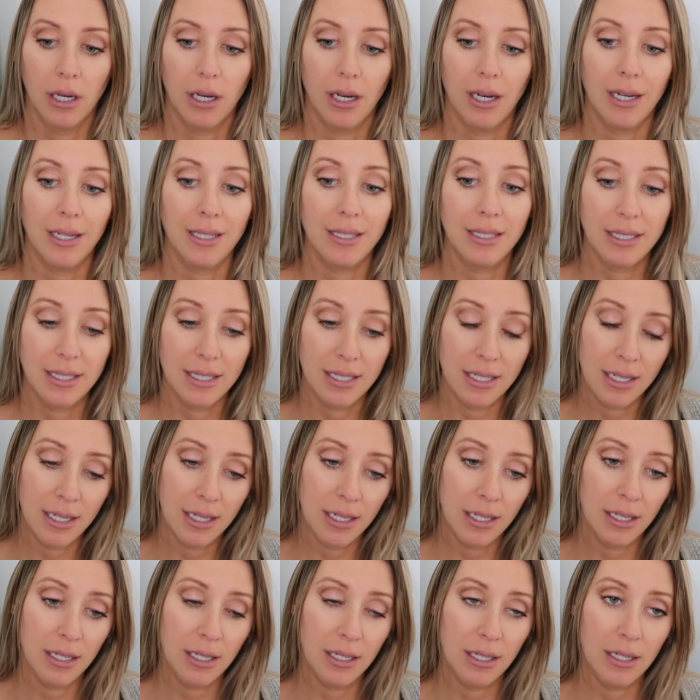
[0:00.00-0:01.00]
I
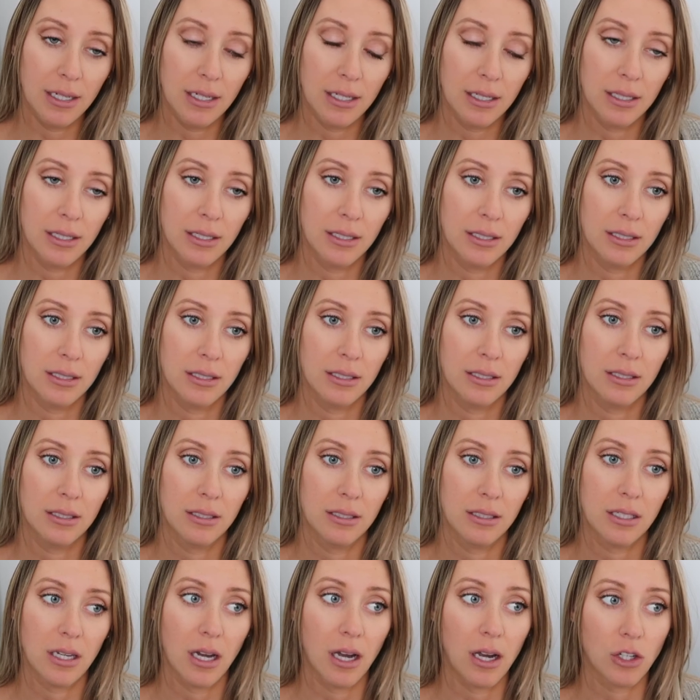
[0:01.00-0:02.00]
did
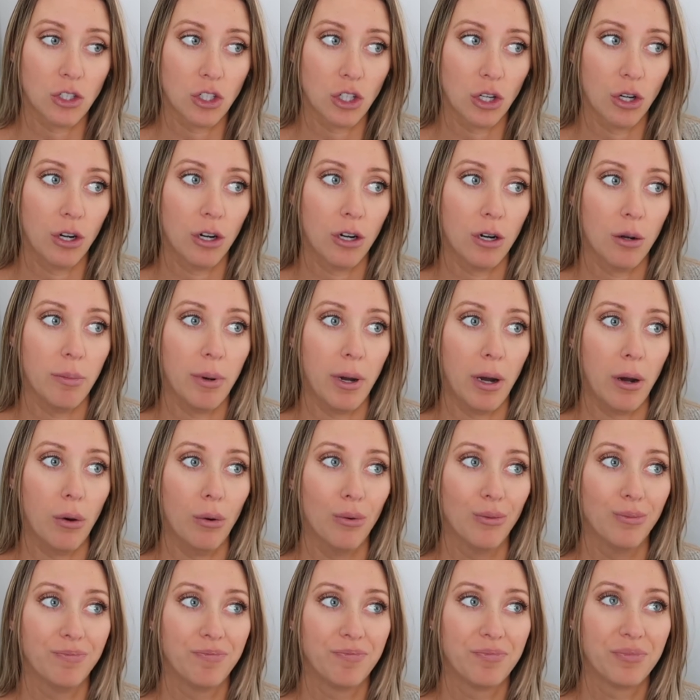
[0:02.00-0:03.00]
talk to her
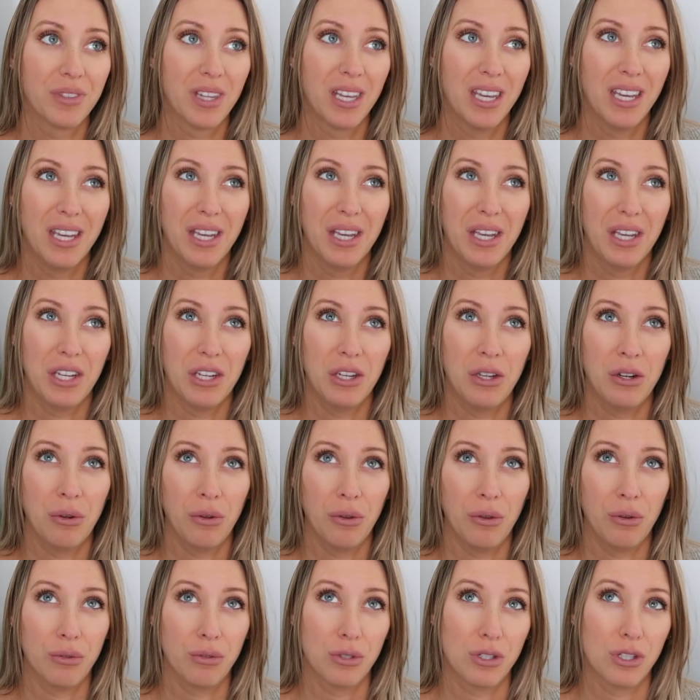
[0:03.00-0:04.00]
about, you know,
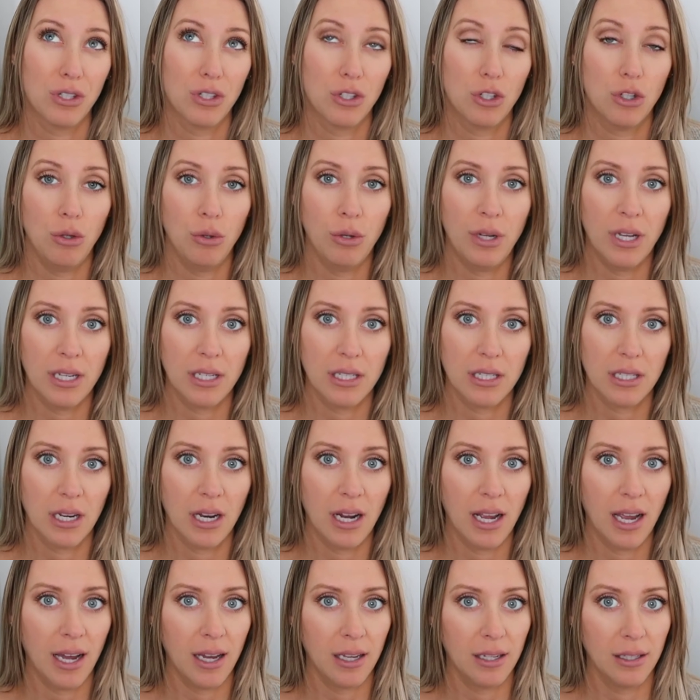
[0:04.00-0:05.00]
those 2 days that
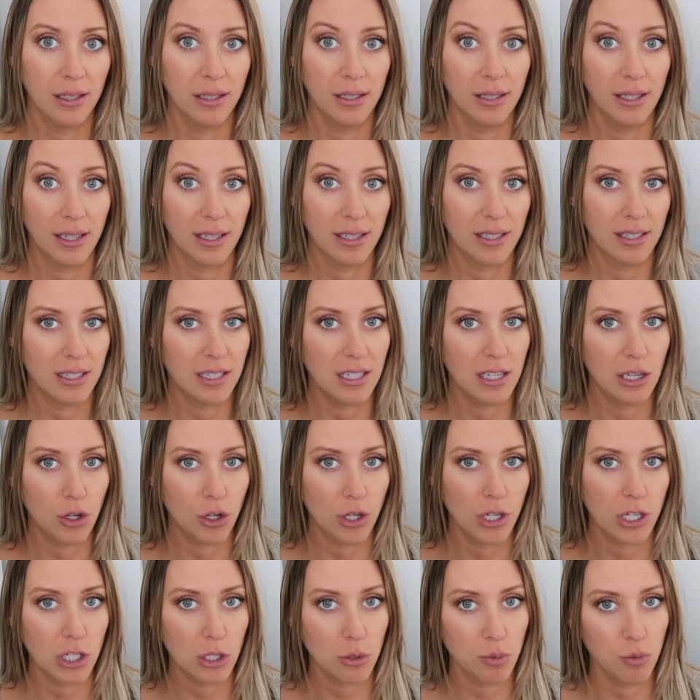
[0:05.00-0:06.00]
I had like
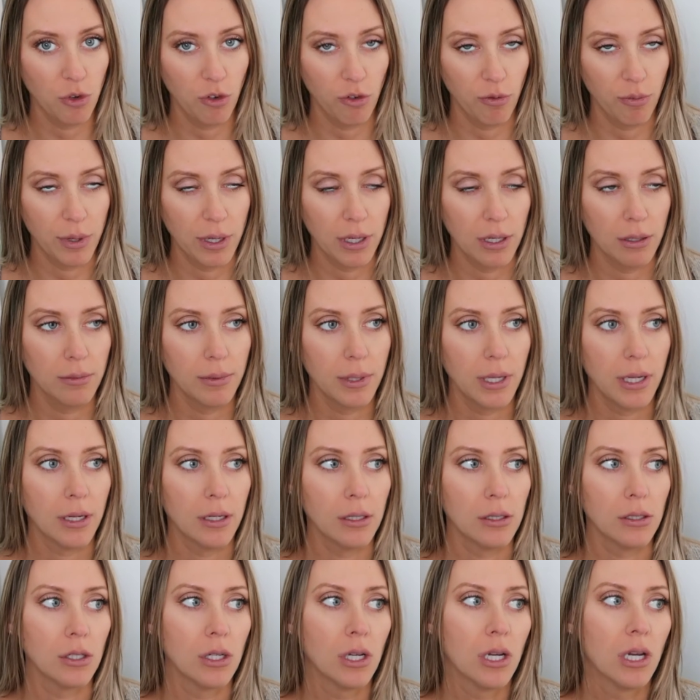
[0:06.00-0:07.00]
decreased movement,
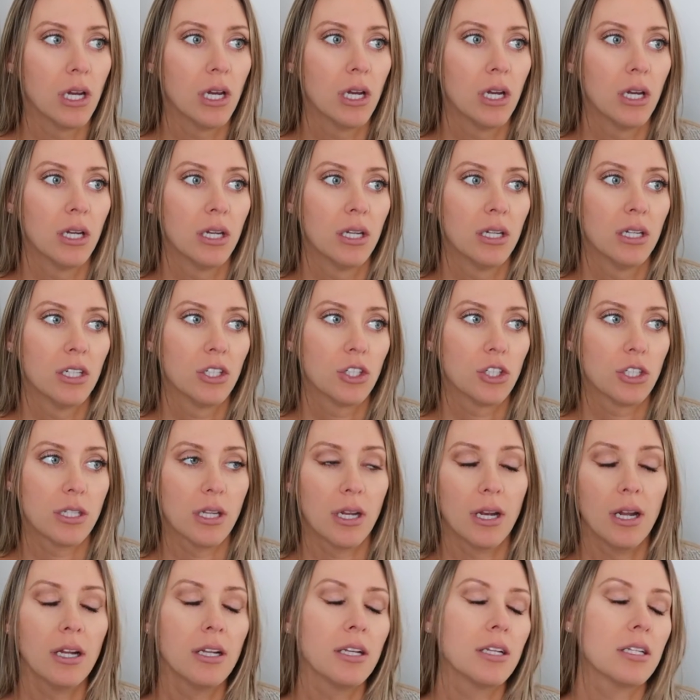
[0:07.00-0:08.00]
and she
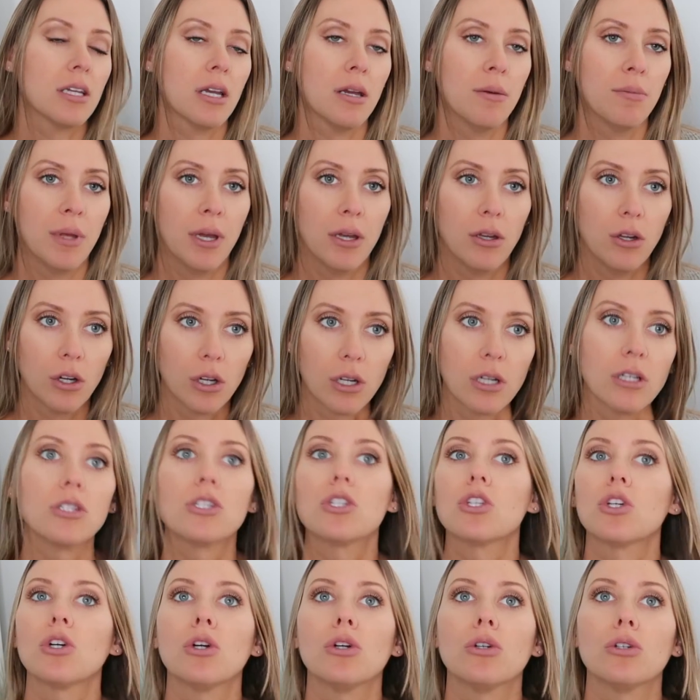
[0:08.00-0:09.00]
said anytime that you're
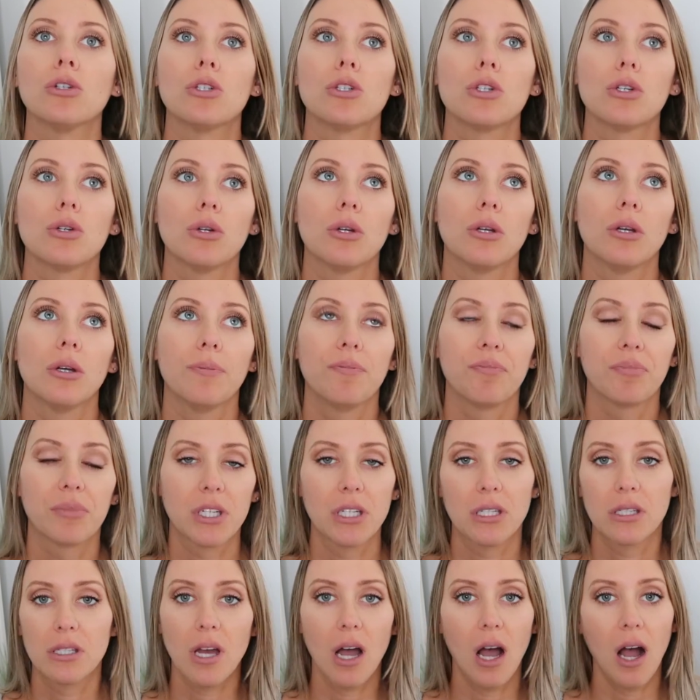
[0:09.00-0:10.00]
concerned,
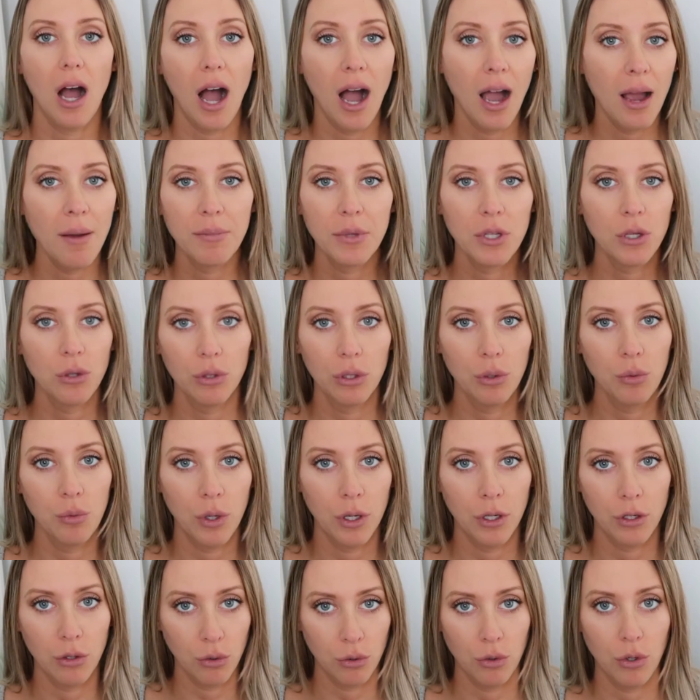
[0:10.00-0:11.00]
because I'm the only
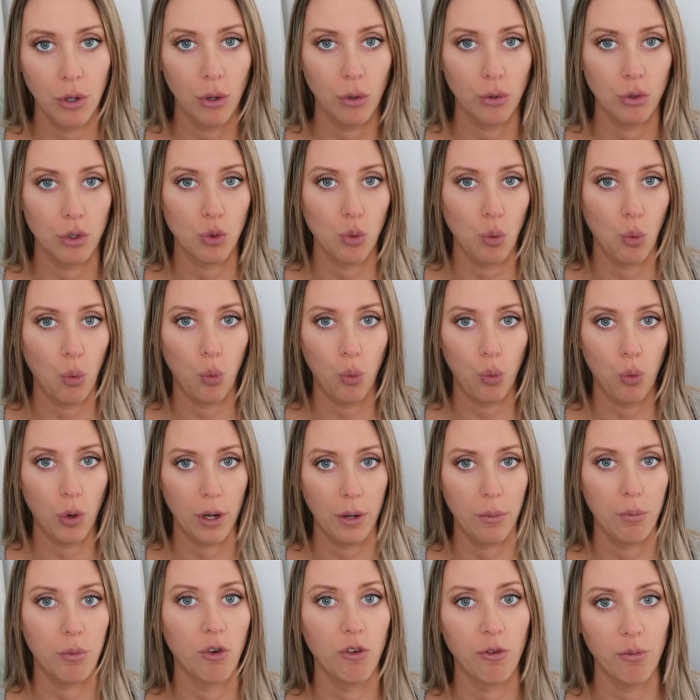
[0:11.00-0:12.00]
one who knows
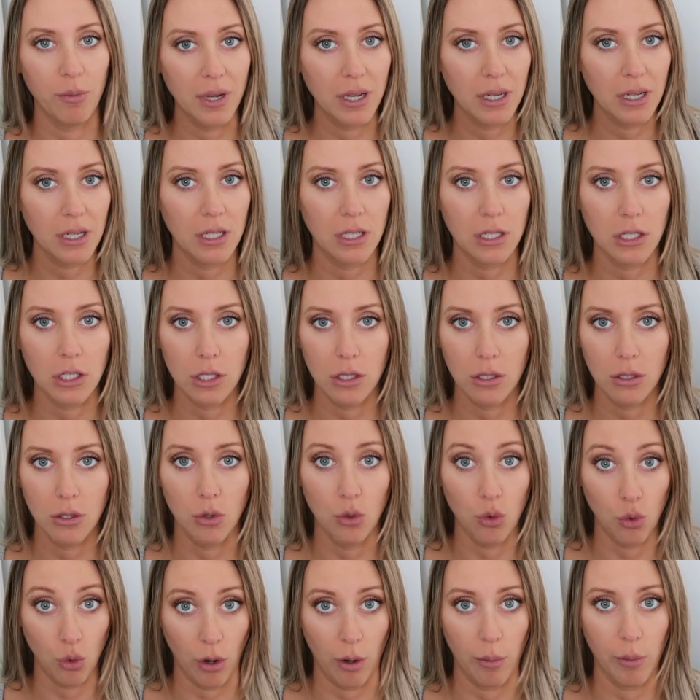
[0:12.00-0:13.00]
what movement is
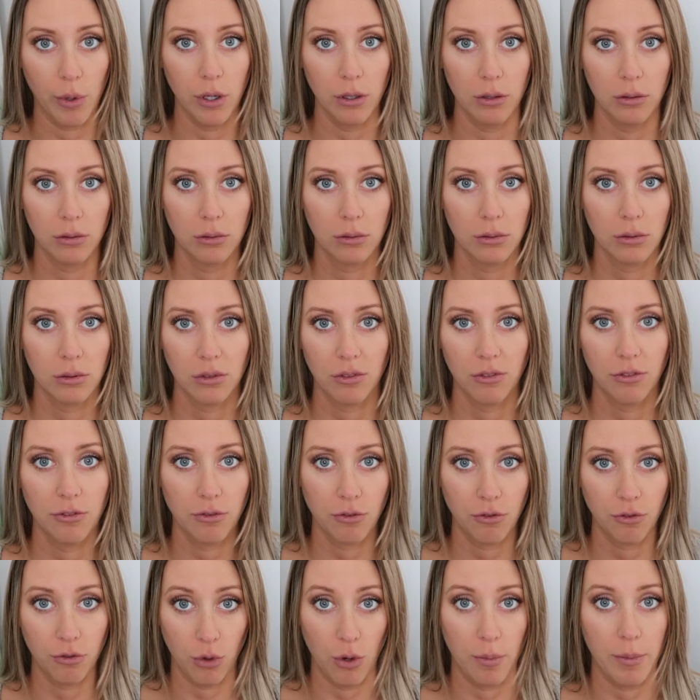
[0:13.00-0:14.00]
normal
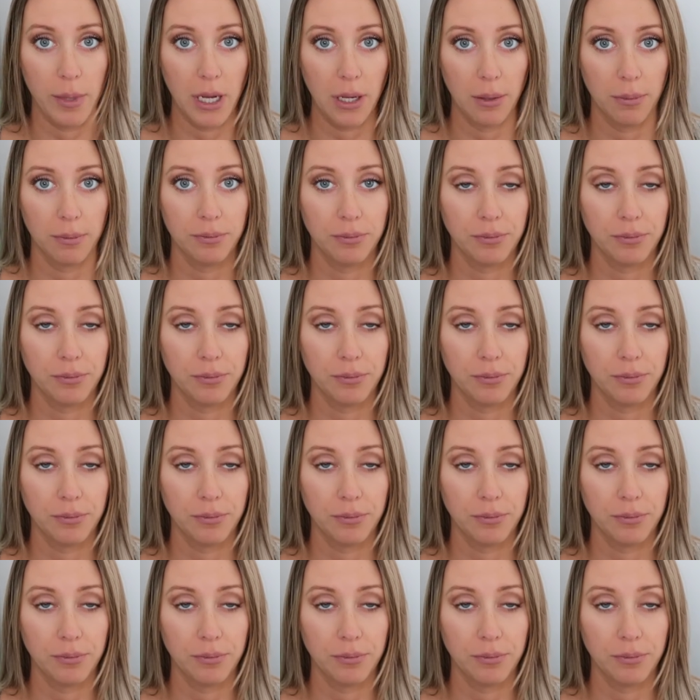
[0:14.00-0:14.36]
for me.